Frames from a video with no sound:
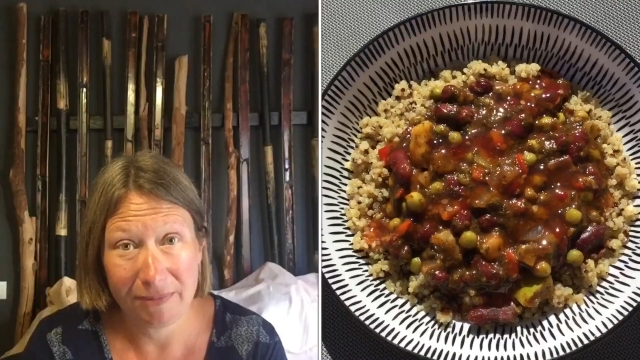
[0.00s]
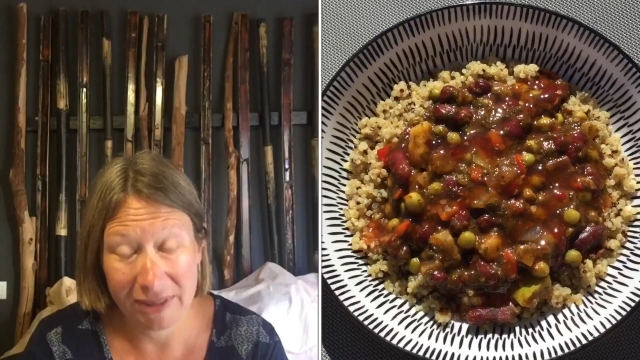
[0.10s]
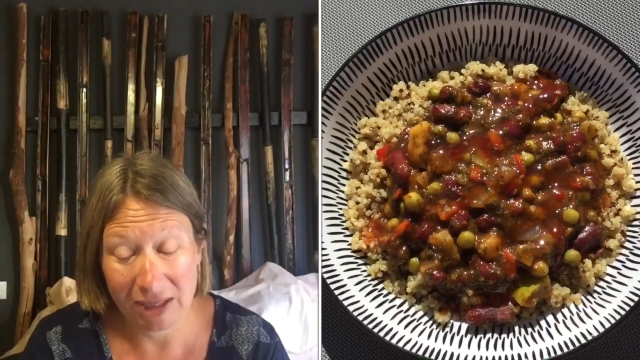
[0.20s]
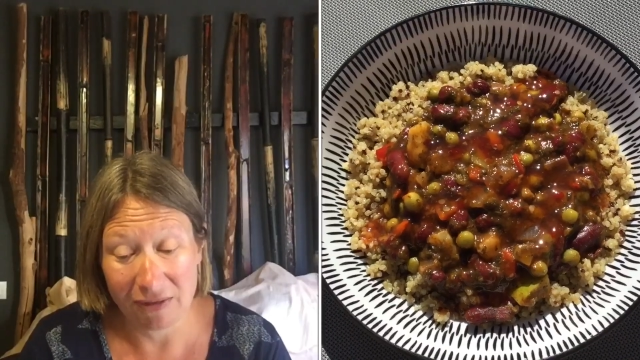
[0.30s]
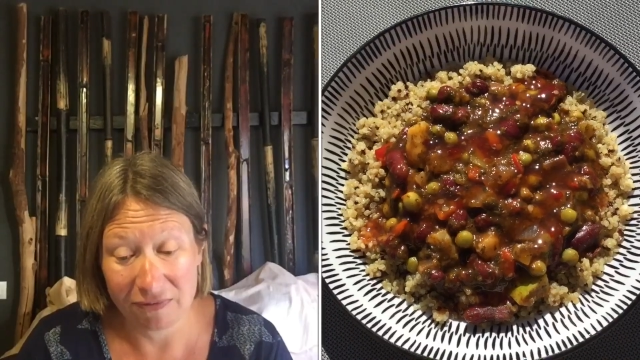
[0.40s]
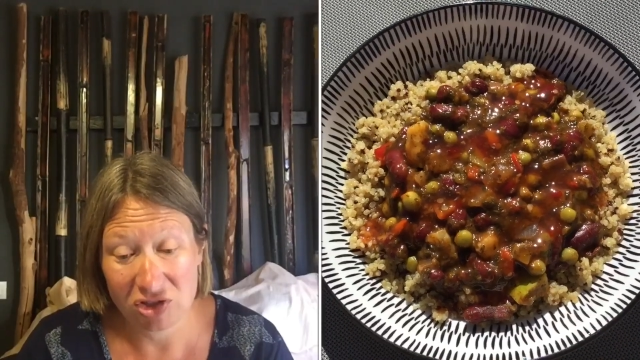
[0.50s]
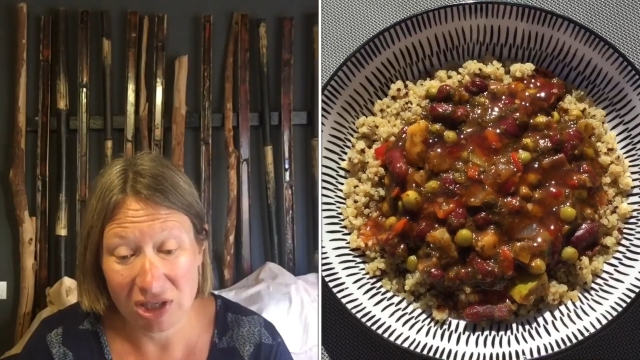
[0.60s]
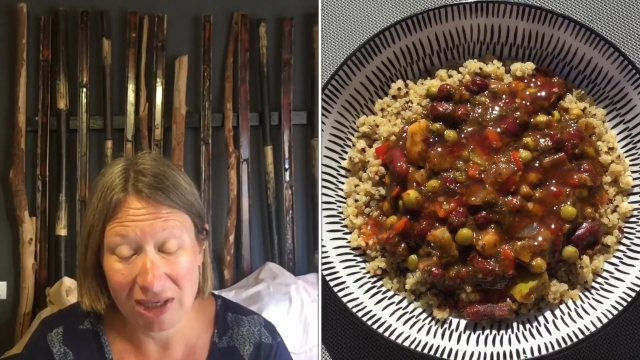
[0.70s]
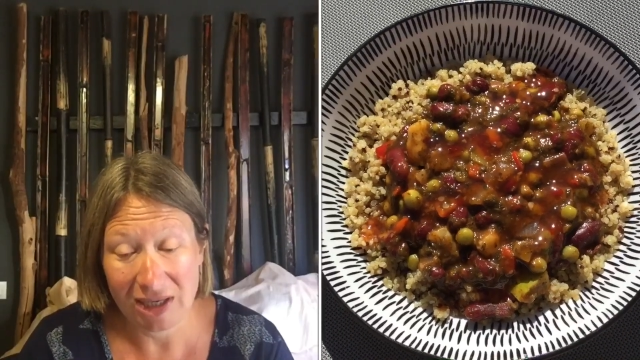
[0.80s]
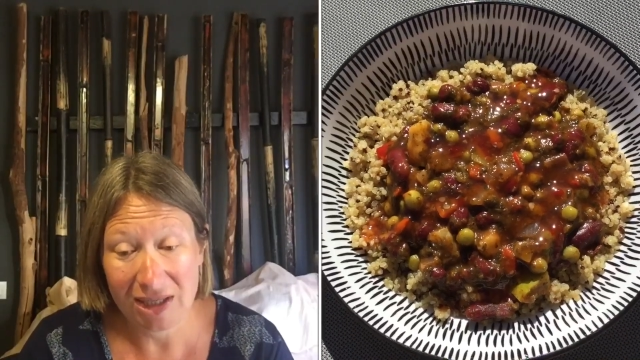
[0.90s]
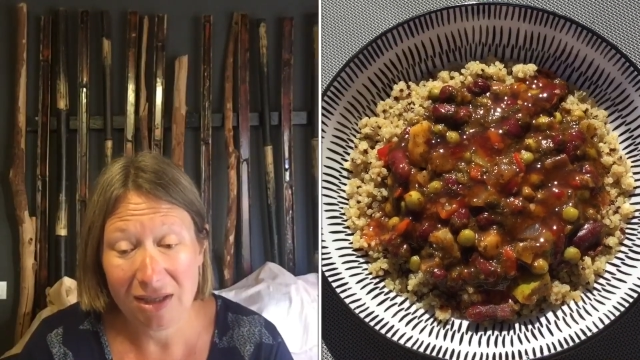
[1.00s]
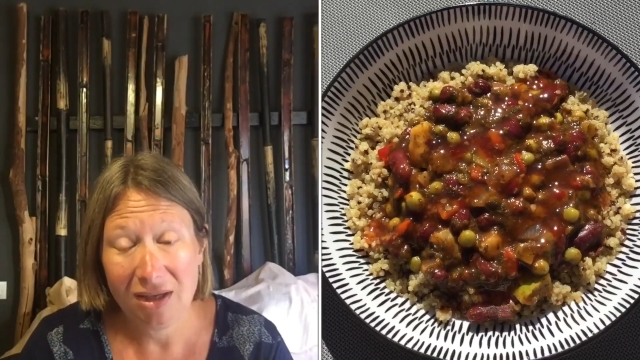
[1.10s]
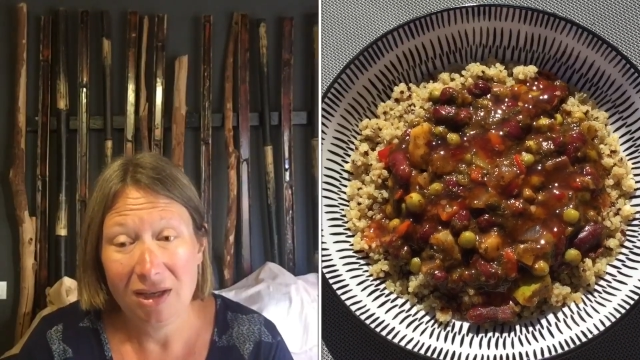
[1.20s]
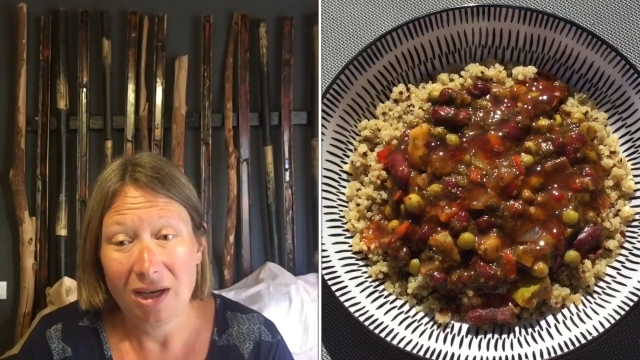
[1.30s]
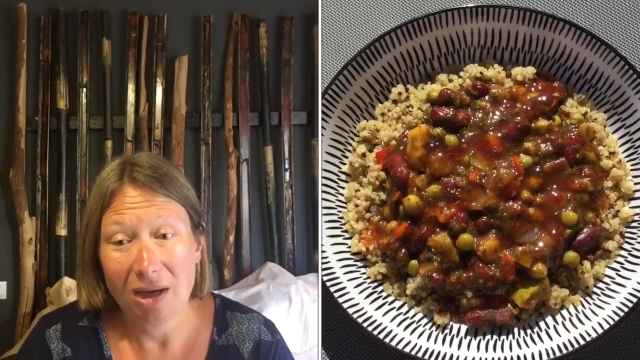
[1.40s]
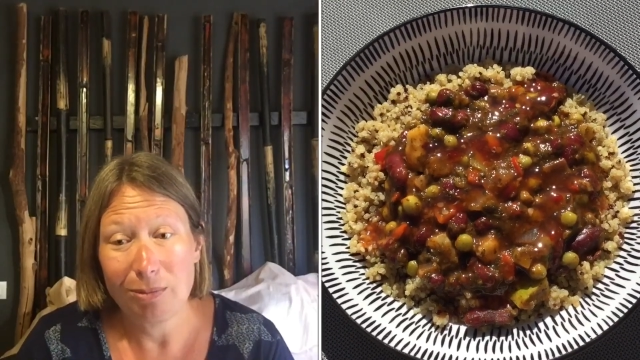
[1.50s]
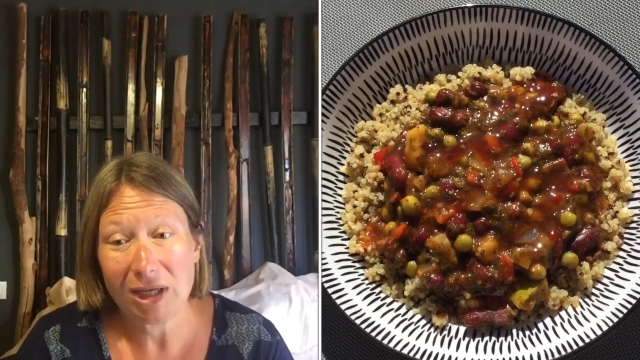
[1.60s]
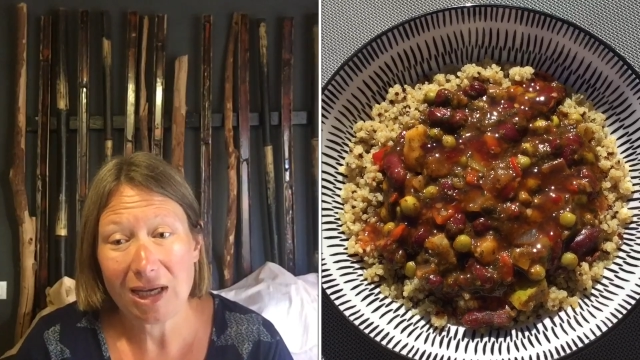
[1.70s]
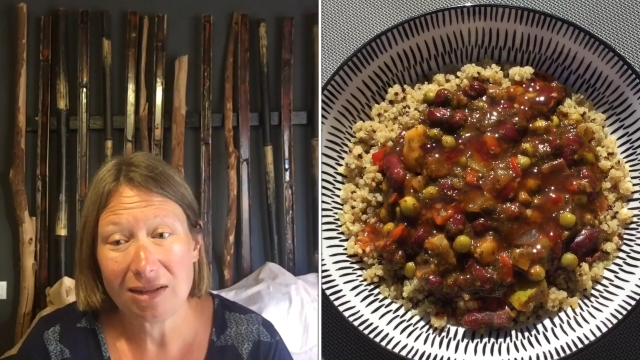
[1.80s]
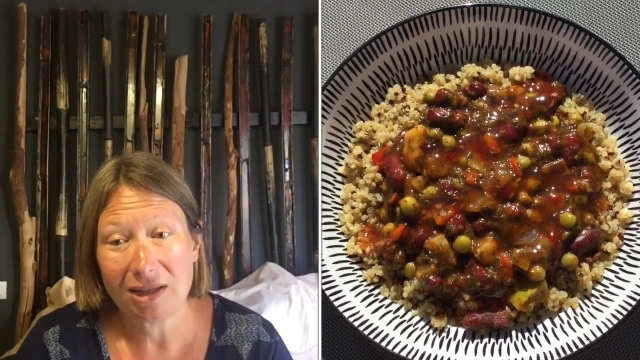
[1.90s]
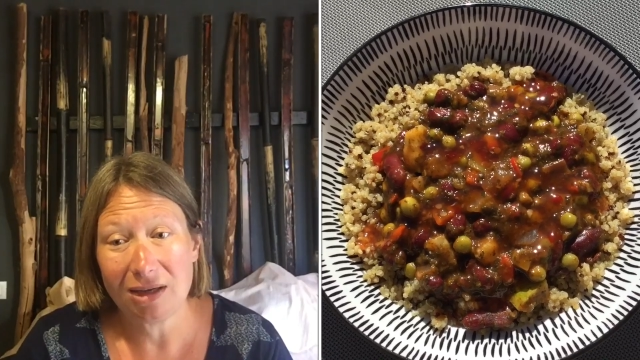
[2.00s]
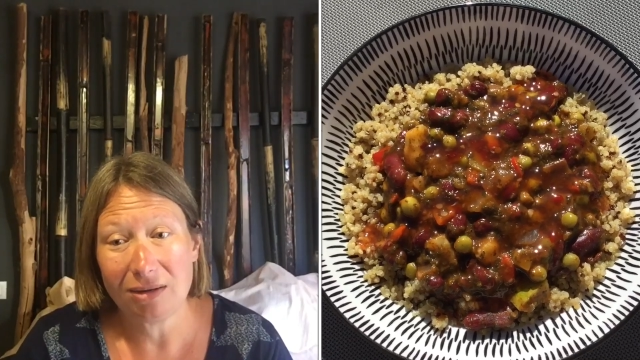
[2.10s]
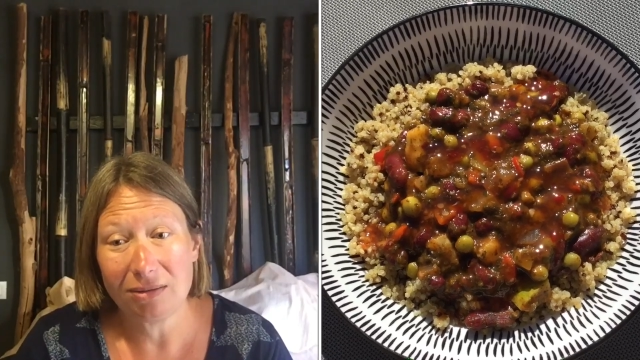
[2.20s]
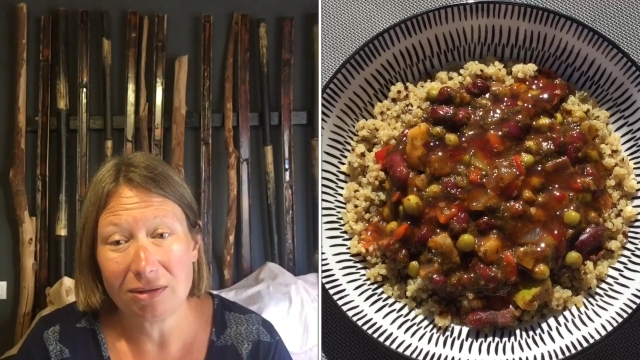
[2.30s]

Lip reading: thing of chili, and we had that,